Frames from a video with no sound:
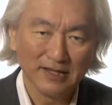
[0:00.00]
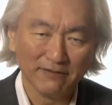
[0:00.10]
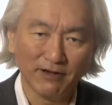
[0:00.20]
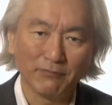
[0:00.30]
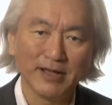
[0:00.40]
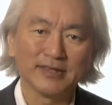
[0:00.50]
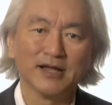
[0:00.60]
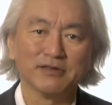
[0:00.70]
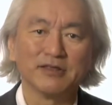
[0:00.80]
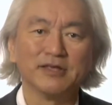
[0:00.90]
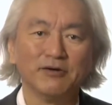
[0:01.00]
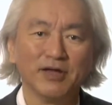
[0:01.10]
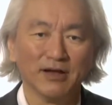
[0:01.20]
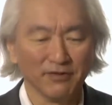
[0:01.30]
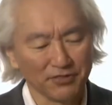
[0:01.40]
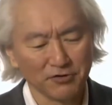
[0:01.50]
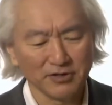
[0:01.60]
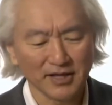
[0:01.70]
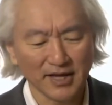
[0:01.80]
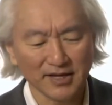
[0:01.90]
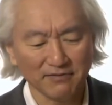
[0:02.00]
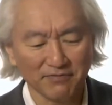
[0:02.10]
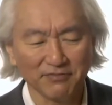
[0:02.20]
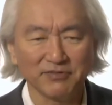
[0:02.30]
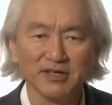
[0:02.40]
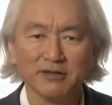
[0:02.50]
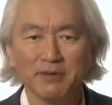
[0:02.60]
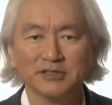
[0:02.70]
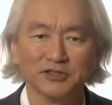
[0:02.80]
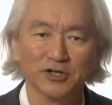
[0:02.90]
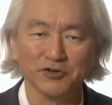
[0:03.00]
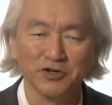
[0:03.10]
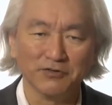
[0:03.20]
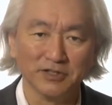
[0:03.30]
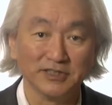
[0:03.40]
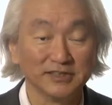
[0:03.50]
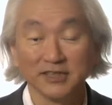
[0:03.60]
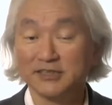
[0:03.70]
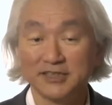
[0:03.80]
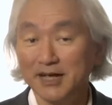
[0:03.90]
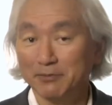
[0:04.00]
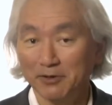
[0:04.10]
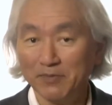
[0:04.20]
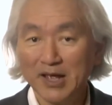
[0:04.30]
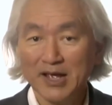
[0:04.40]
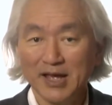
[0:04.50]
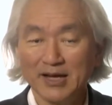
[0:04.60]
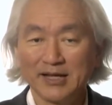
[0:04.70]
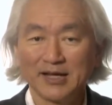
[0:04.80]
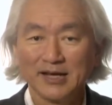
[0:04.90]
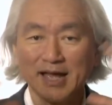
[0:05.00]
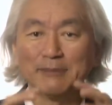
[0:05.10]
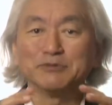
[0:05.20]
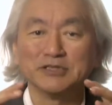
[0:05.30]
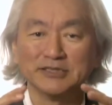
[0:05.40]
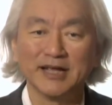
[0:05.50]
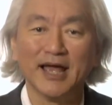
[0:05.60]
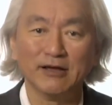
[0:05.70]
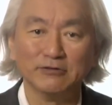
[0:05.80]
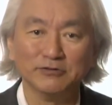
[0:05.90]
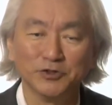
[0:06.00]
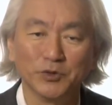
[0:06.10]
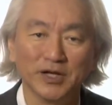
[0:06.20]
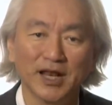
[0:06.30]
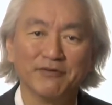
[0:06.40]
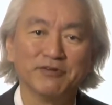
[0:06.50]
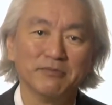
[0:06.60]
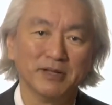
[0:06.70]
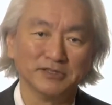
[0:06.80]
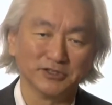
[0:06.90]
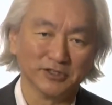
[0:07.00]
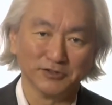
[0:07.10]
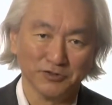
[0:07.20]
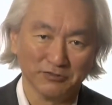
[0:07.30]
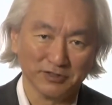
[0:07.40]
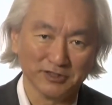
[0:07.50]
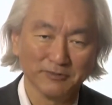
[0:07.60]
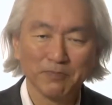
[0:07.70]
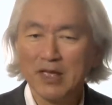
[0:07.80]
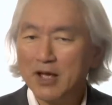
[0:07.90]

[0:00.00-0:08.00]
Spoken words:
If I write down the theory of a 13, 15-dimensional universe, it's unstable, and it collapses down to an 11-dimensional universe.